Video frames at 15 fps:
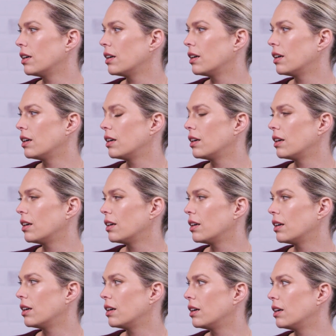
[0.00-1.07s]

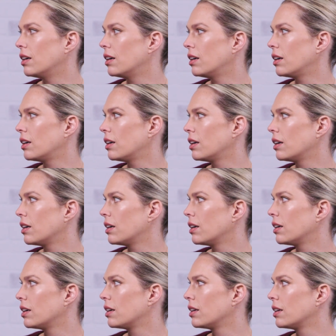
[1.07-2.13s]

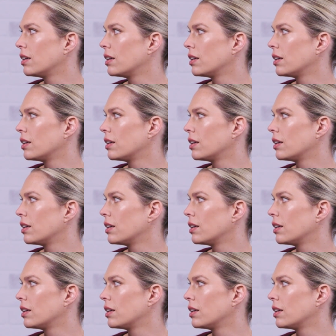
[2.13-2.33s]
This person isn't speaking.